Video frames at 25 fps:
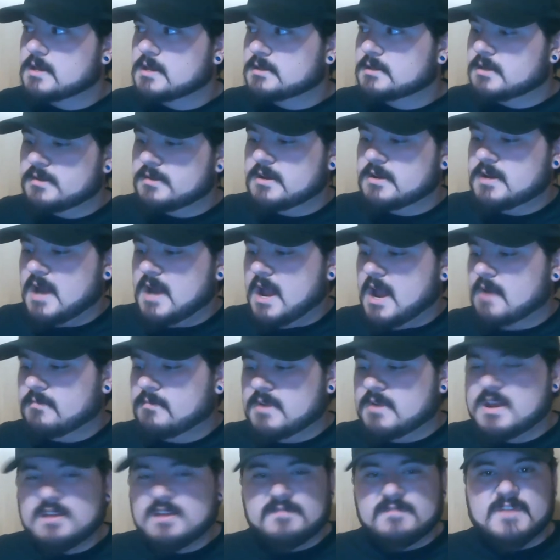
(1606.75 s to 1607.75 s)
So they're not
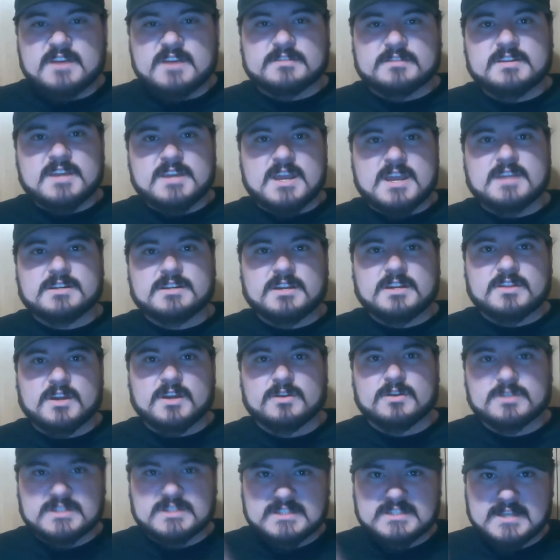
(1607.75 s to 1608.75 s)
reinvesting into
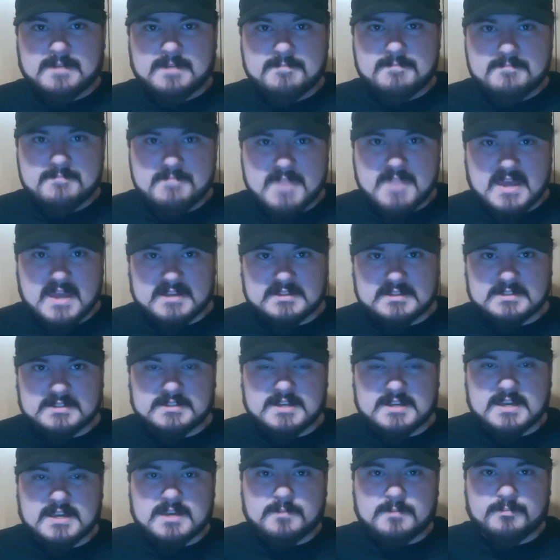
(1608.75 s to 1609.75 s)
those
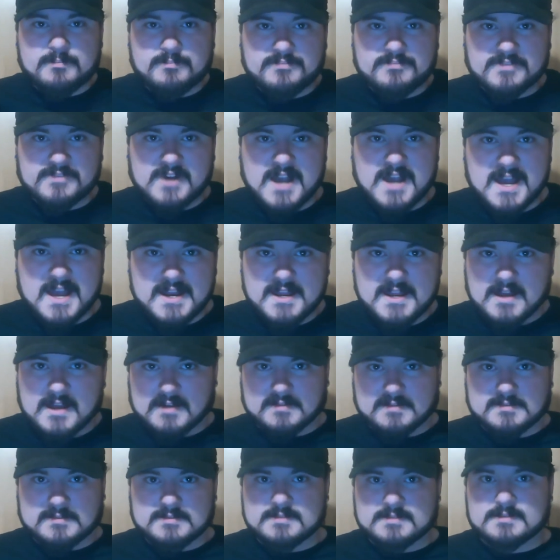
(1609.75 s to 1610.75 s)
domestic
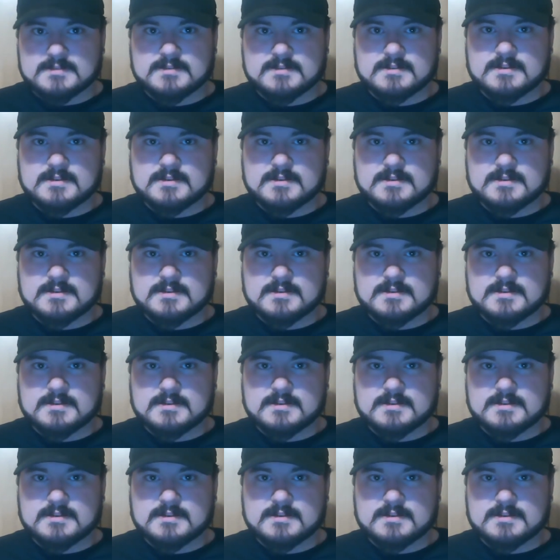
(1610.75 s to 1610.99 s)
products.